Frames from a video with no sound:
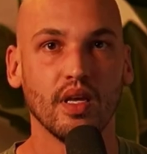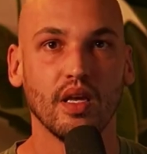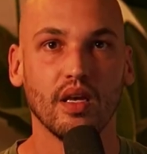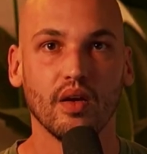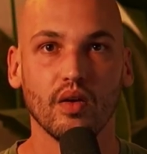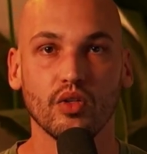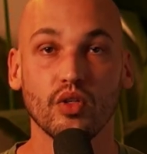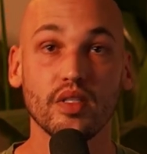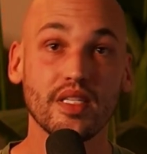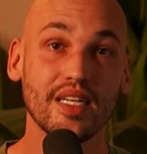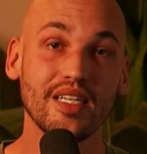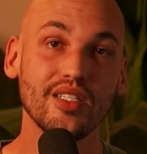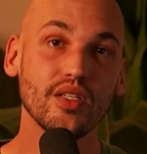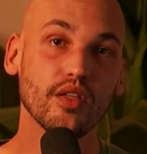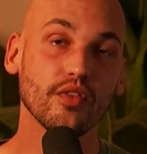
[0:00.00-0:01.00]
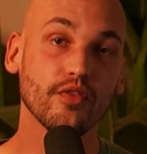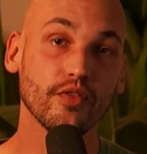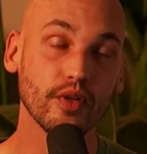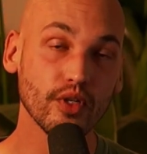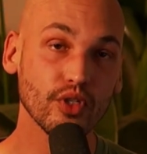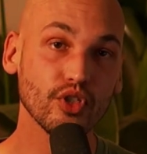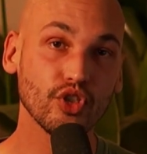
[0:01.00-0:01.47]
So let's get into the
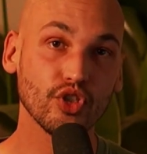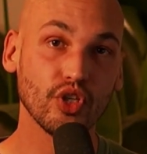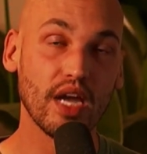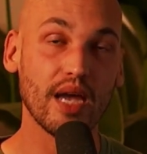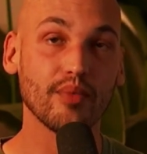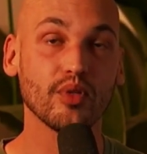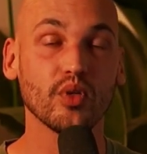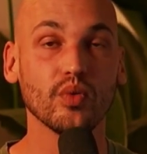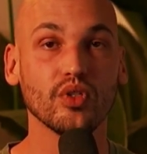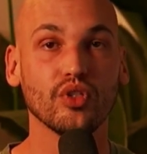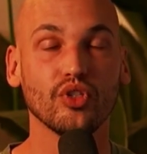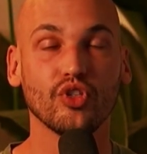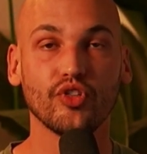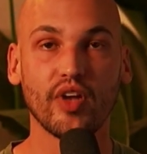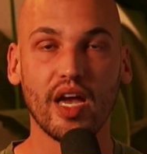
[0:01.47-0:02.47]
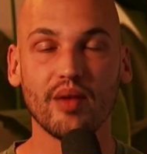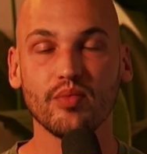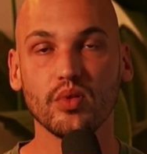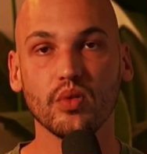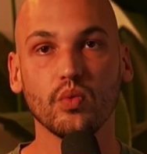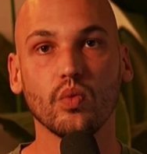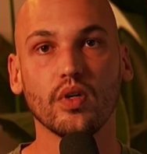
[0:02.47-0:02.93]
first chapter, which is
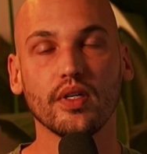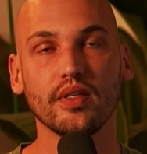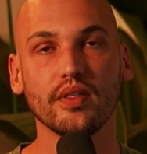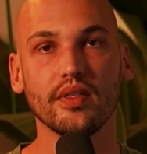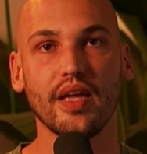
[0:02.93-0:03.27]
chapter 1.